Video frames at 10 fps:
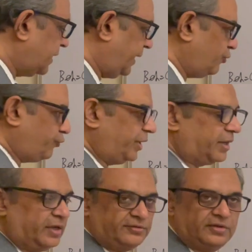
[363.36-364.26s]
have
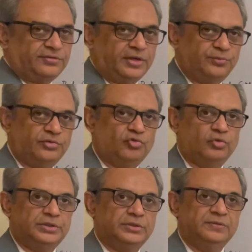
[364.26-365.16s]
witnessed the same
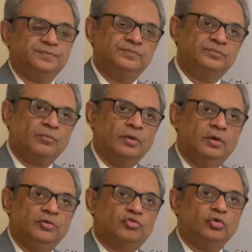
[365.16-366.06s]
situation,
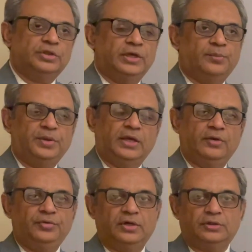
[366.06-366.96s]
so their
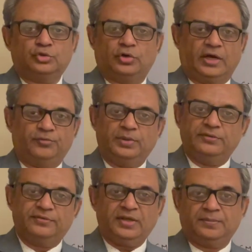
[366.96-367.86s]
behavior should have
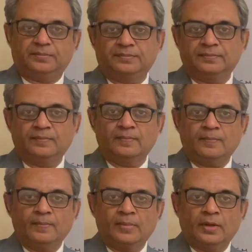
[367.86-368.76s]
been same.
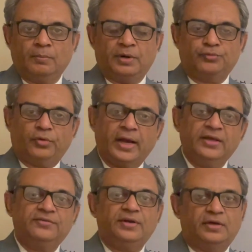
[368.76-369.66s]
But why
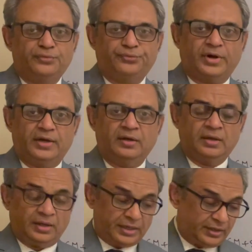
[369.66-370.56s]
is it different?
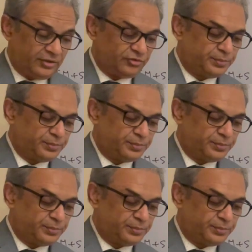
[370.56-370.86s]
It is